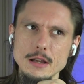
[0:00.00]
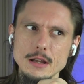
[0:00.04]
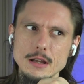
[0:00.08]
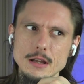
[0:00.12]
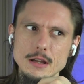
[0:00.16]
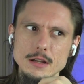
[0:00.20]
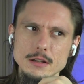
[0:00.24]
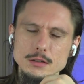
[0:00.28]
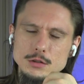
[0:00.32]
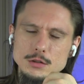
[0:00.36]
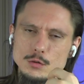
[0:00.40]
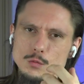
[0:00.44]

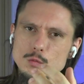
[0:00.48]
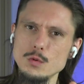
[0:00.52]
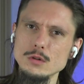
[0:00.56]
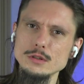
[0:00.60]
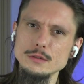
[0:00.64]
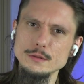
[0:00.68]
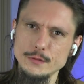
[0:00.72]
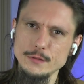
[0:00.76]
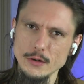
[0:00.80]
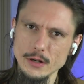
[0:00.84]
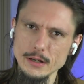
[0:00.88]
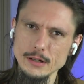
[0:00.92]
you want
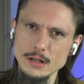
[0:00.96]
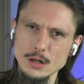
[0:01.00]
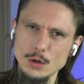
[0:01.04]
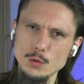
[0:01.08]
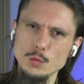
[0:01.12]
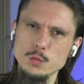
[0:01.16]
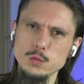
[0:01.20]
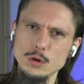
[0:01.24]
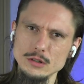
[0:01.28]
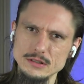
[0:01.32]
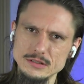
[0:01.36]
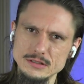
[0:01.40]
to find out
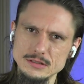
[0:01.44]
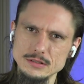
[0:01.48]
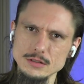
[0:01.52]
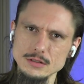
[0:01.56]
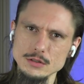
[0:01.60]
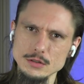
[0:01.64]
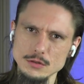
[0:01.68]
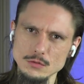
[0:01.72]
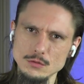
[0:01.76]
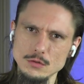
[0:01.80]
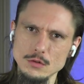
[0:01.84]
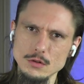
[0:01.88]
what's
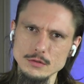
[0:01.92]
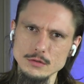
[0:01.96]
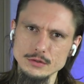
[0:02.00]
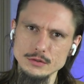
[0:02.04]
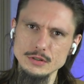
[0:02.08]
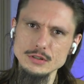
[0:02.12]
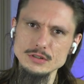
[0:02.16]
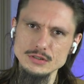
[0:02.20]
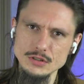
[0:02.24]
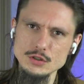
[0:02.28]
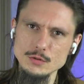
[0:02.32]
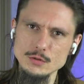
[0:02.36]
your
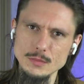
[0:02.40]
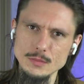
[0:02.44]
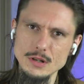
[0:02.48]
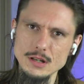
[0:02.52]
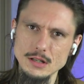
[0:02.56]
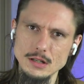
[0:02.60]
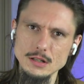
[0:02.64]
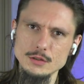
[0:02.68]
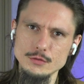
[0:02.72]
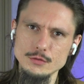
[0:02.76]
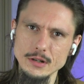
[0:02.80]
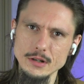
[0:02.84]

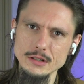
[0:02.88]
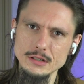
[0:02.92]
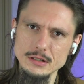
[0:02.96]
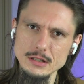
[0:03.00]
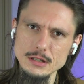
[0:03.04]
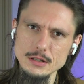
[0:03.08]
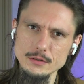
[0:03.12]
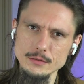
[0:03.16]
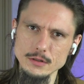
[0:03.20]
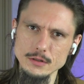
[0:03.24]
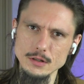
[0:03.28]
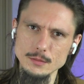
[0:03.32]
decision-making
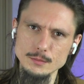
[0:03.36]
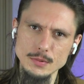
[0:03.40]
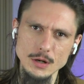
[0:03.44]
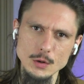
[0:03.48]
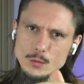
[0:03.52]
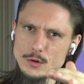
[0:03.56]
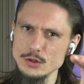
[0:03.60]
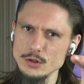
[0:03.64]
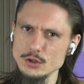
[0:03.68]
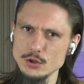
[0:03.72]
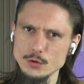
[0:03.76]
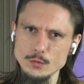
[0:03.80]
criteria. By
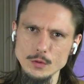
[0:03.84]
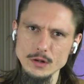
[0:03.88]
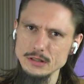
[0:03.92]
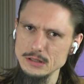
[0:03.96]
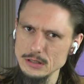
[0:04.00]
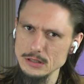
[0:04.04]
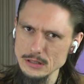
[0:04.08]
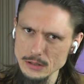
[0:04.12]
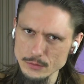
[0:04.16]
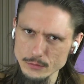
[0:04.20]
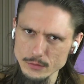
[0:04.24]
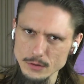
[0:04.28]
which
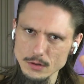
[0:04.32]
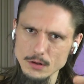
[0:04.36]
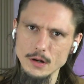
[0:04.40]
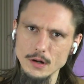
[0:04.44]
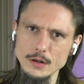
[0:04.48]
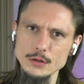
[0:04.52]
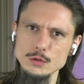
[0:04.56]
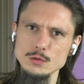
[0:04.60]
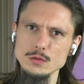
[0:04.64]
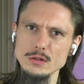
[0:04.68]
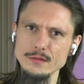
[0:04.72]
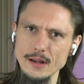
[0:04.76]
criteria are
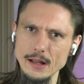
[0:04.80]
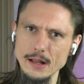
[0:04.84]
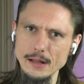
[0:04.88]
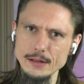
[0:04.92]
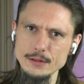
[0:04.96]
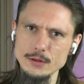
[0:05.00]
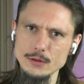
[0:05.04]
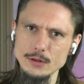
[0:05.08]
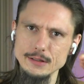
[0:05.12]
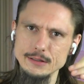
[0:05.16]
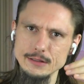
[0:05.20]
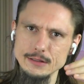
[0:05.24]
you
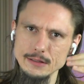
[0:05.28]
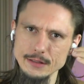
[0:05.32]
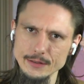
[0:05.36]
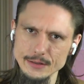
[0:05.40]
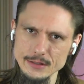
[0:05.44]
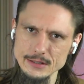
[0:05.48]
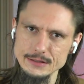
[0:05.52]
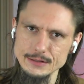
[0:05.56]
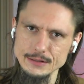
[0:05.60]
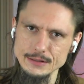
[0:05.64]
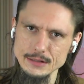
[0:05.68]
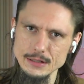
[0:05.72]
evaluating
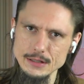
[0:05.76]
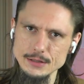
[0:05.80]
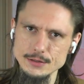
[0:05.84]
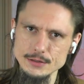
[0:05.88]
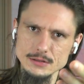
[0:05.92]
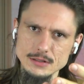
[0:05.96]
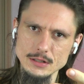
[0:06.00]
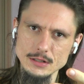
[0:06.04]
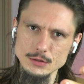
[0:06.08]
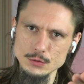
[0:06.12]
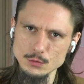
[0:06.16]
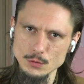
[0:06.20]
these
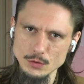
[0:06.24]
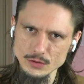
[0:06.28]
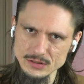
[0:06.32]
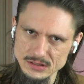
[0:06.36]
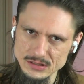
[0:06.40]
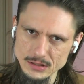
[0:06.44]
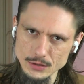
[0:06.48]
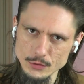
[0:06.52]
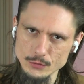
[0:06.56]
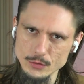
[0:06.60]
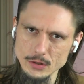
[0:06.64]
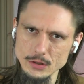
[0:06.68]
niches that you're
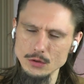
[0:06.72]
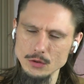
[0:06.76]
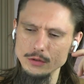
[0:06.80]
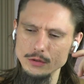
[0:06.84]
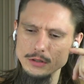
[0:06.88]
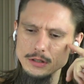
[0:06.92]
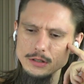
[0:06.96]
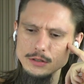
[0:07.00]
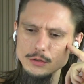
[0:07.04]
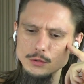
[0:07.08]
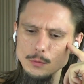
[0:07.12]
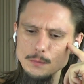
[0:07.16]
considering
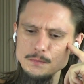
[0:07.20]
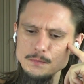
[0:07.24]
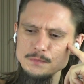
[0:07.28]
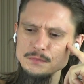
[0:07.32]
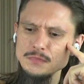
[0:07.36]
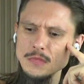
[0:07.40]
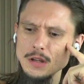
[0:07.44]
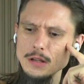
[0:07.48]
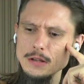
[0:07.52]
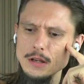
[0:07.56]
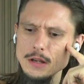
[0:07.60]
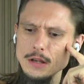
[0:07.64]
going into?
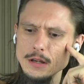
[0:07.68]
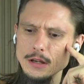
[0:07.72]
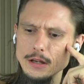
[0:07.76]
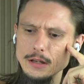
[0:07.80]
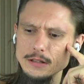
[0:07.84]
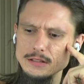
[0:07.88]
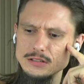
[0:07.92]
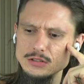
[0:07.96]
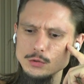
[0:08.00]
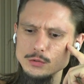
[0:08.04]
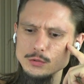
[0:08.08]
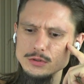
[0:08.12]

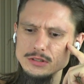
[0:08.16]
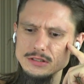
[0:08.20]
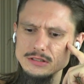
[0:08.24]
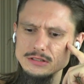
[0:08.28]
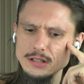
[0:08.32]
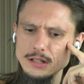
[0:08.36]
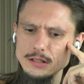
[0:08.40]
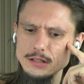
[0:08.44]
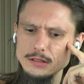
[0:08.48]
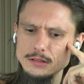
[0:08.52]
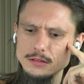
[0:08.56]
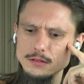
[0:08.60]
And so he
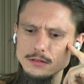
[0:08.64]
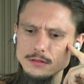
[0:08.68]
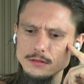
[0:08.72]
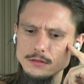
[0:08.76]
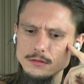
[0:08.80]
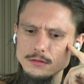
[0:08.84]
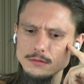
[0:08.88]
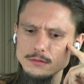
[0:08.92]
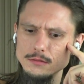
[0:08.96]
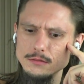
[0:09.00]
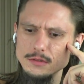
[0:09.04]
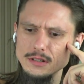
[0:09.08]
said,
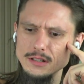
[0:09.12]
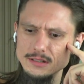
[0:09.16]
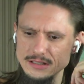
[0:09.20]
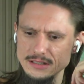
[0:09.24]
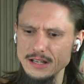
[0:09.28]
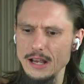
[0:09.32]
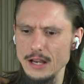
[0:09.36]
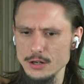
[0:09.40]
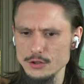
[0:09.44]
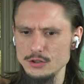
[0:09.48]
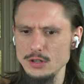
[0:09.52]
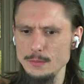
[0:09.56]
it's
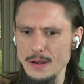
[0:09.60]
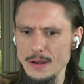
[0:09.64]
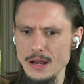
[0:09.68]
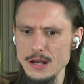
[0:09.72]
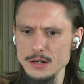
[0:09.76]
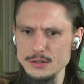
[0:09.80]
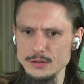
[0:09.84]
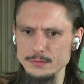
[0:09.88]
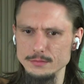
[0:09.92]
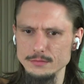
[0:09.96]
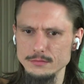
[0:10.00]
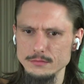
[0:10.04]
actually
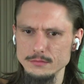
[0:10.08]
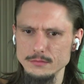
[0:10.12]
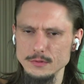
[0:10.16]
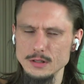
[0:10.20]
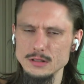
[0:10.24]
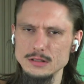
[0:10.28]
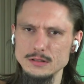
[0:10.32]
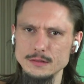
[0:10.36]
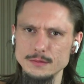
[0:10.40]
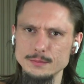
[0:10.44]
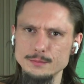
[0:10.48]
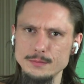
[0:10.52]
passion.
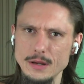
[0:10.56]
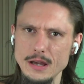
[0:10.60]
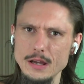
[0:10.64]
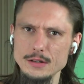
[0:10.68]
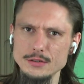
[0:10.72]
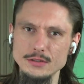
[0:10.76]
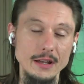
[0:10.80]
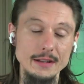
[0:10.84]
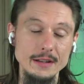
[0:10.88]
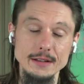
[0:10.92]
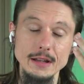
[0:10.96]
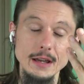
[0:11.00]
It's
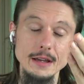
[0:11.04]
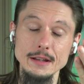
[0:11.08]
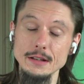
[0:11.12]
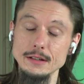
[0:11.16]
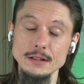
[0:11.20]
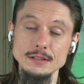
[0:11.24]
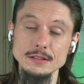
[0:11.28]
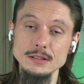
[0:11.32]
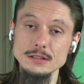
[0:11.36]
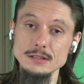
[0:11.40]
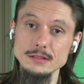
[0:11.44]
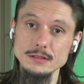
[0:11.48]
passion. And I
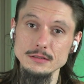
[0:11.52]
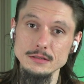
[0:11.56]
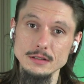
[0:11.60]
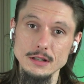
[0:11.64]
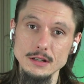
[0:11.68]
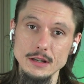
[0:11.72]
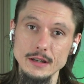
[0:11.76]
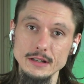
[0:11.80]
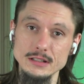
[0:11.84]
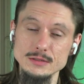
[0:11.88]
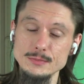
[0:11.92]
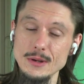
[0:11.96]

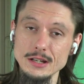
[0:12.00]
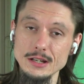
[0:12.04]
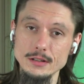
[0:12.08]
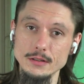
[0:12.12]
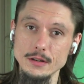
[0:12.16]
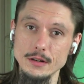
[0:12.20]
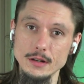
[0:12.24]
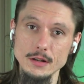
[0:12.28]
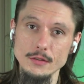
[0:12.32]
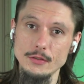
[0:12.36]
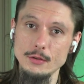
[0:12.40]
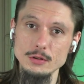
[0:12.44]
didn't expect
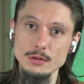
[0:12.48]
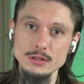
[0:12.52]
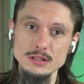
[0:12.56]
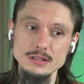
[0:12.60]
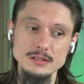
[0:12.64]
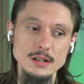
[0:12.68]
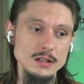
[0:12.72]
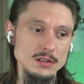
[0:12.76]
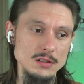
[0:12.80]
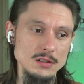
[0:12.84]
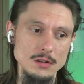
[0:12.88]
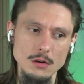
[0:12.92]
it. I thought he
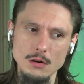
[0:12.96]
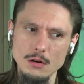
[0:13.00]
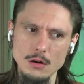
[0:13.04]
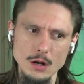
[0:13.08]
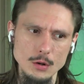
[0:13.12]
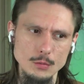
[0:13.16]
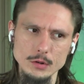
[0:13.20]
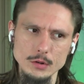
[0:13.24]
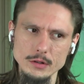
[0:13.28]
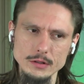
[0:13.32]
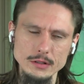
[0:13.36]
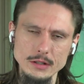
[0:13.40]
said, no, I
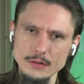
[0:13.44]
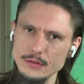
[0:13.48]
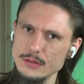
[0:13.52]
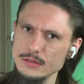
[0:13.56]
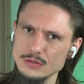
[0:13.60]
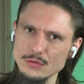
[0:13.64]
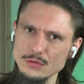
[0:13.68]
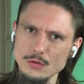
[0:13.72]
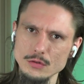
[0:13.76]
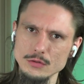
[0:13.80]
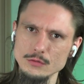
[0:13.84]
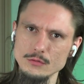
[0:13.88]
want to hit this
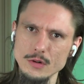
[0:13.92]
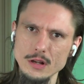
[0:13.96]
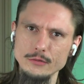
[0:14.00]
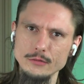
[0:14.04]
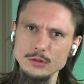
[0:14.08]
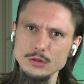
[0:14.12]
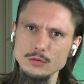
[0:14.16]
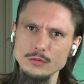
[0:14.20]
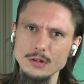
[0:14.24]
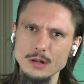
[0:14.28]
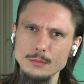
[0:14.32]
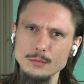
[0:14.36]
certain
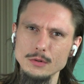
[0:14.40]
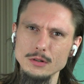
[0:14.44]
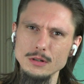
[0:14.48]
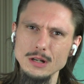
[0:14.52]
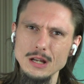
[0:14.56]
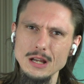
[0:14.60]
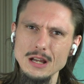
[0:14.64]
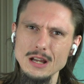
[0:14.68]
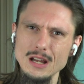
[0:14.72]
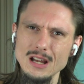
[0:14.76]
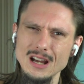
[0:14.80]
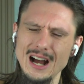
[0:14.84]
revenue number.
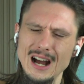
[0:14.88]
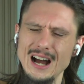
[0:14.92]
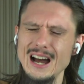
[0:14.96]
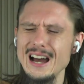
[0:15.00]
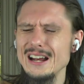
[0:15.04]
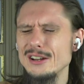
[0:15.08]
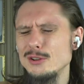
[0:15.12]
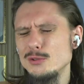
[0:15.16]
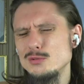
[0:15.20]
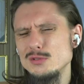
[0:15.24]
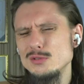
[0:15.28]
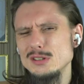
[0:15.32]
I
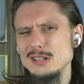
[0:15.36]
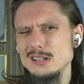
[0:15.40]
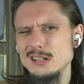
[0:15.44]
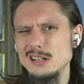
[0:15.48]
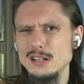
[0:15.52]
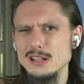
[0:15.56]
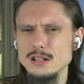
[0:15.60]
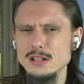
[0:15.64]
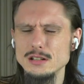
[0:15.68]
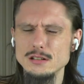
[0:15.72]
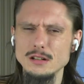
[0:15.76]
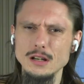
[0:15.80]
don't really
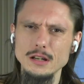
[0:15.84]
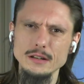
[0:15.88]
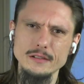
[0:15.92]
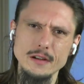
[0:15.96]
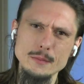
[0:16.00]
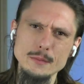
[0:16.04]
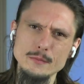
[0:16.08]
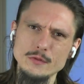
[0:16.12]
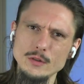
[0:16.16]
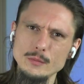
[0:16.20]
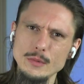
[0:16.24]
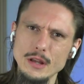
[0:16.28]
care. I
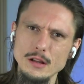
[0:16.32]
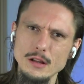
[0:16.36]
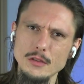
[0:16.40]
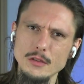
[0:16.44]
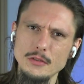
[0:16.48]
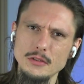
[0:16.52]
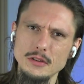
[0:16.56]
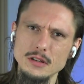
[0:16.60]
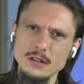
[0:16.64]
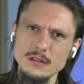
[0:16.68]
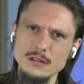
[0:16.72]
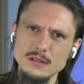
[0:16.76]
come from
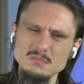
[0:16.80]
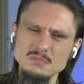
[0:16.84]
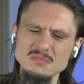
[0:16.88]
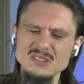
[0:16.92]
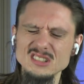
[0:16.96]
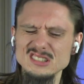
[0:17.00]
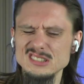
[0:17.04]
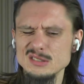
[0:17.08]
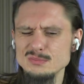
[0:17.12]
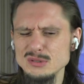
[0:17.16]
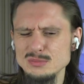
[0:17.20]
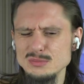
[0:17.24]
healthcare.
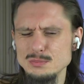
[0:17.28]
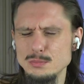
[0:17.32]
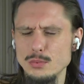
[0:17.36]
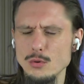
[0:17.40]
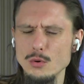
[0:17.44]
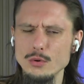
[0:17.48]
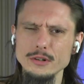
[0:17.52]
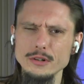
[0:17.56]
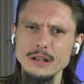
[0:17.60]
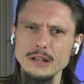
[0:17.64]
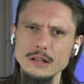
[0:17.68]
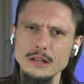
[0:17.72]
It's a bit
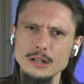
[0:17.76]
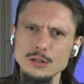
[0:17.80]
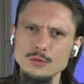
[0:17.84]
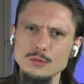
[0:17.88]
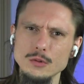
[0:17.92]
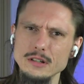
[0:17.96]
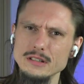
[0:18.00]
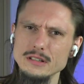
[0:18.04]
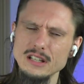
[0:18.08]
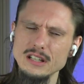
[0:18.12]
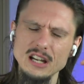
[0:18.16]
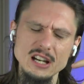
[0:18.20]
boring
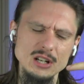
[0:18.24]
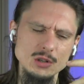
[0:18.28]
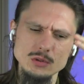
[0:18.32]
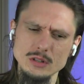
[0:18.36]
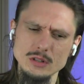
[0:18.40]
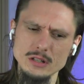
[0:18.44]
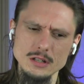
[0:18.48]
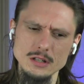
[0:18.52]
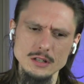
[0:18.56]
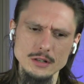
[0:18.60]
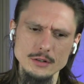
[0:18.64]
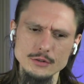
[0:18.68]
anyways. I don't
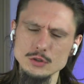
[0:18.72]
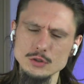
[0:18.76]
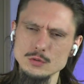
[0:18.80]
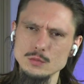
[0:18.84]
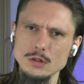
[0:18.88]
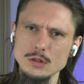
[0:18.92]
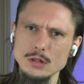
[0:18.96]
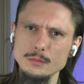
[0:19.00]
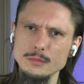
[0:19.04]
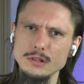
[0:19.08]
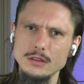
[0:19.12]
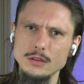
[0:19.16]
care. I just
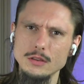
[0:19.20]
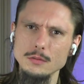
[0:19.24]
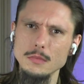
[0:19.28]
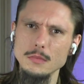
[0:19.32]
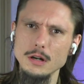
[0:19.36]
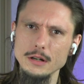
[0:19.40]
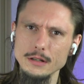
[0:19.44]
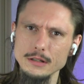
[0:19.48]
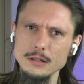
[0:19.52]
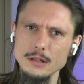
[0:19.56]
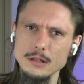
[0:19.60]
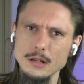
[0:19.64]
want to make the
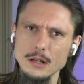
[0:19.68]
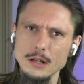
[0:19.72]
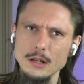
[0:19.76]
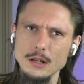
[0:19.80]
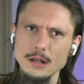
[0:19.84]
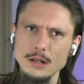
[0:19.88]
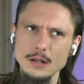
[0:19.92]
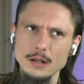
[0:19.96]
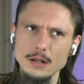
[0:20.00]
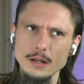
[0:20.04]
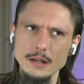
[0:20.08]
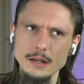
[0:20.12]
money.
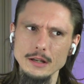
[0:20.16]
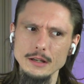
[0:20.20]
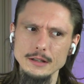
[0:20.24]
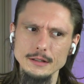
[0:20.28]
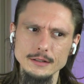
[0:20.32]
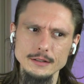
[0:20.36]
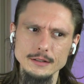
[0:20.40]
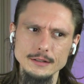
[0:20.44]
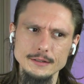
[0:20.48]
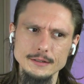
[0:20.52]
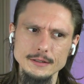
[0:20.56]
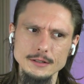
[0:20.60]

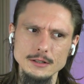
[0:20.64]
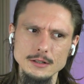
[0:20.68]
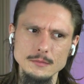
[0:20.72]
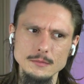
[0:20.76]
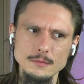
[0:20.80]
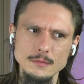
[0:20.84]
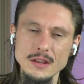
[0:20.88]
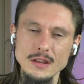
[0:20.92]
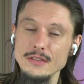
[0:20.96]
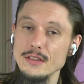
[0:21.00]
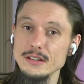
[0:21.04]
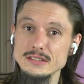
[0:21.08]
And
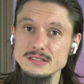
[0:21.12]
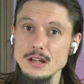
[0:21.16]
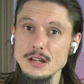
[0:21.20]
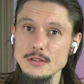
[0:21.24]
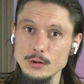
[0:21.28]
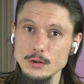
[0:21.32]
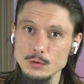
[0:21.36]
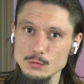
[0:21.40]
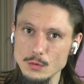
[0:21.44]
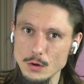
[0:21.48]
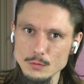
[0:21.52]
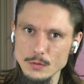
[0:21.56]
there's
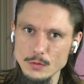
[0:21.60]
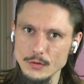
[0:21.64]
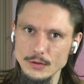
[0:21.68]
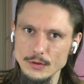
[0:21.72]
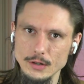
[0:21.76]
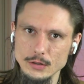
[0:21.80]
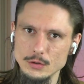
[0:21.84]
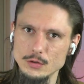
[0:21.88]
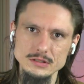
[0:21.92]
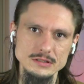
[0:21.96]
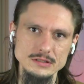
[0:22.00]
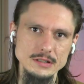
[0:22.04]
nothing wrong with that,
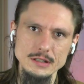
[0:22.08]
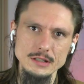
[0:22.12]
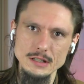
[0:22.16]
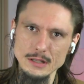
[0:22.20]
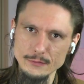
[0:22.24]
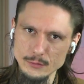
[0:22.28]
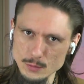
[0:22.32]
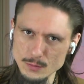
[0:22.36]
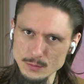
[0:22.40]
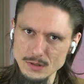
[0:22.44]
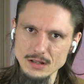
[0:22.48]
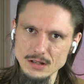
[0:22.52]
because
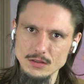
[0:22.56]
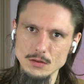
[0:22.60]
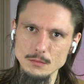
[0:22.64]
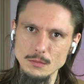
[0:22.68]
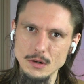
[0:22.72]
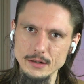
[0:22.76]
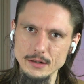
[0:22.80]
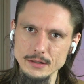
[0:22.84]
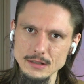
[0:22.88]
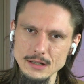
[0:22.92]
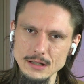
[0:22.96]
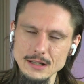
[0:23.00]
if you make the
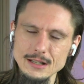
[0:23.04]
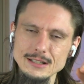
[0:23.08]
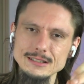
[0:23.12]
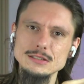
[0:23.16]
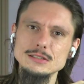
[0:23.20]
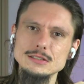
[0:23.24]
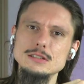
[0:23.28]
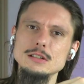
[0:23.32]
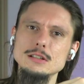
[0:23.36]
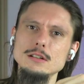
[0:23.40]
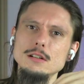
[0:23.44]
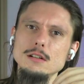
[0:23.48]
money,
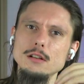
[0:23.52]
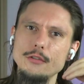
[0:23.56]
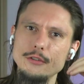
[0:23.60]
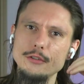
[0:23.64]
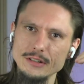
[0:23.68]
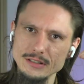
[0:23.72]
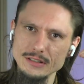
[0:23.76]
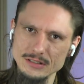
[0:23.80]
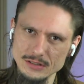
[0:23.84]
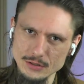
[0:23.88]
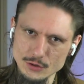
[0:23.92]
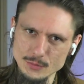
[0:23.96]
still the
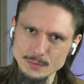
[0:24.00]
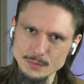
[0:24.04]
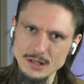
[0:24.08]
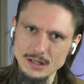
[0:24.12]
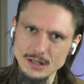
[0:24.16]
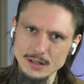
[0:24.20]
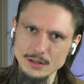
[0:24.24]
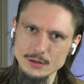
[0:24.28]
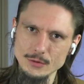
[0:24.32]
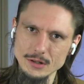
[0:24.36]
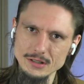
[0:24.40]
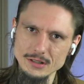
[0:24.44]

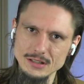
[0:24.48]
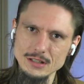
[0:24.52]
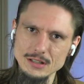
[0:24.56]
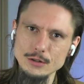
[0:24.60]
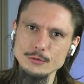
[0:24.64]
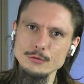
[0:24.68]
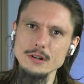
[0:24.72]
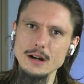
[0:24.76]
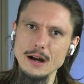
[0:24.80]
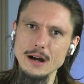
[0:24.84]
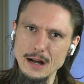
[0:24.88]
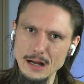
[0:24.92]
decision-making
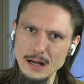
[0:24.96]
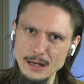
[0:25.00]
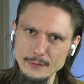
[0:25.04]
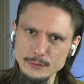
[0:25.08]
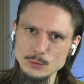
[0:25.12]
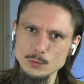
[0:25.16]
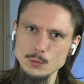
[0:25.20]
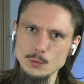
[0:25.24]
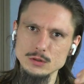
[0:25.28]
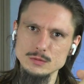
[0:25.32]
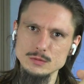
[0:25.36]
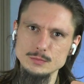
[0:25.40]
criteria
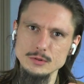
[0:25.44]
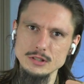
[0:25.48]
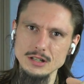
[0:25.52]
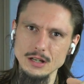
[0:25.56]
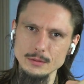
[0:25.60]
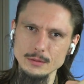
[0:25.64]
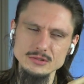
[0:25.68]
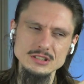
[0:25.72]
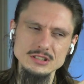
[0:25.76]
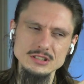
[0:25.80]
afterwards becomes,